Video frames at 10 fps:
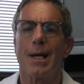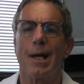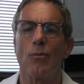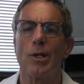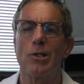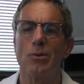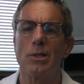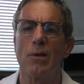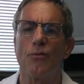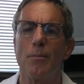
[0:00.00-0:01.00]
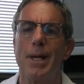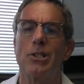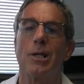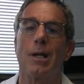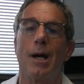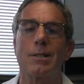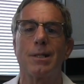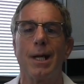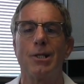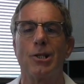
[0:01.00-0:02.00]
can reduce inflammation and
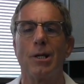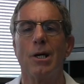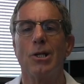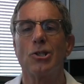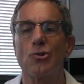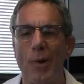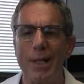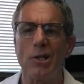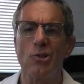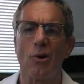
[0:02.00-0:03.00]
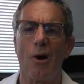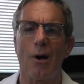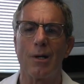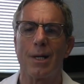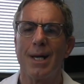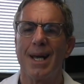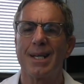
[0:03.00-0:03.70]
oxidation, strengthen your heart,